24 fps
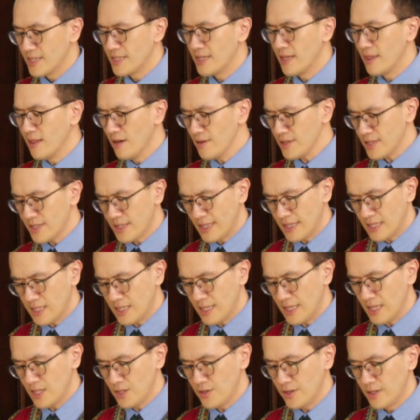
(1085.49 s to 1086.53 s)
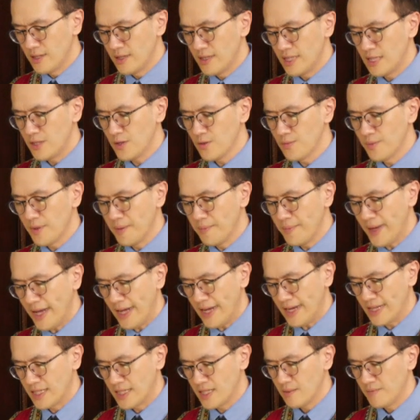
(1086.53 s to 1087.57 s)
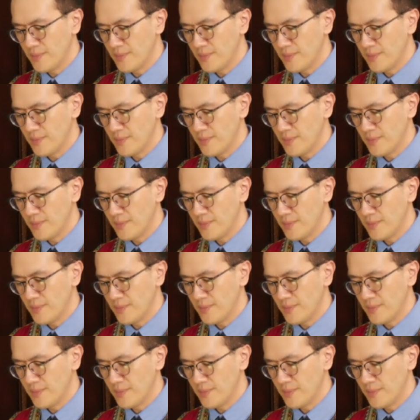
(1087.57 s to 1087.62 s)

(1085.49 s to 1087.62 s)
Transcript: no decision need to be made